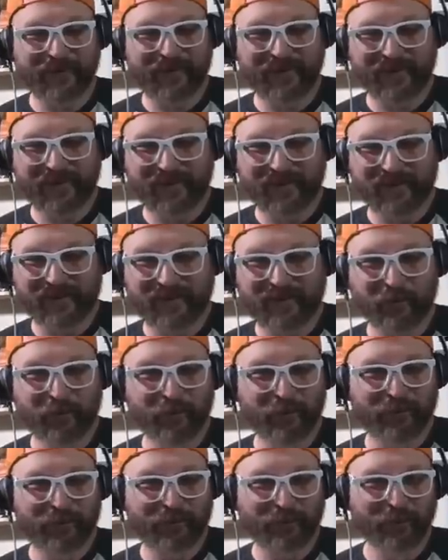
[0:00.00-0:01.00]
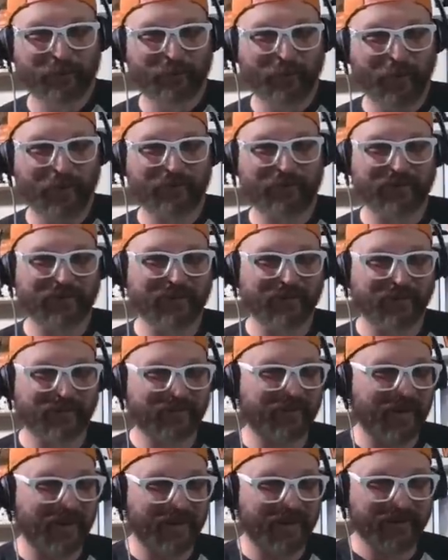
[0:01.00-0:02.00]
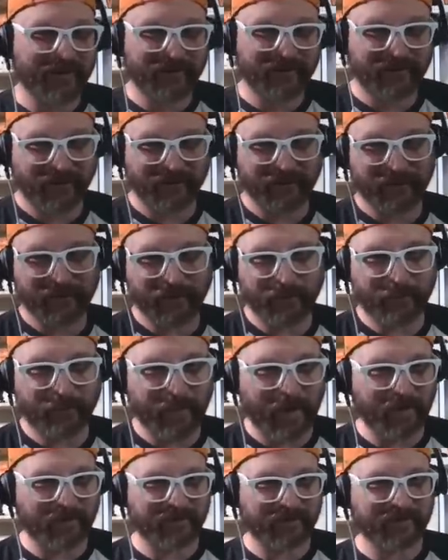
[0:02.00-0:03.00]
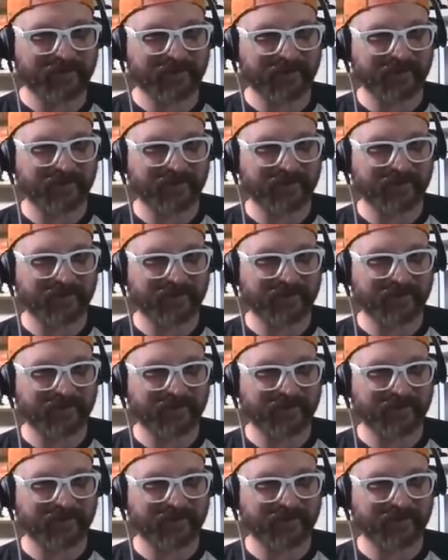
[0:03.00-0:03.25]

uh, two two rushing touchdowns, a, a passing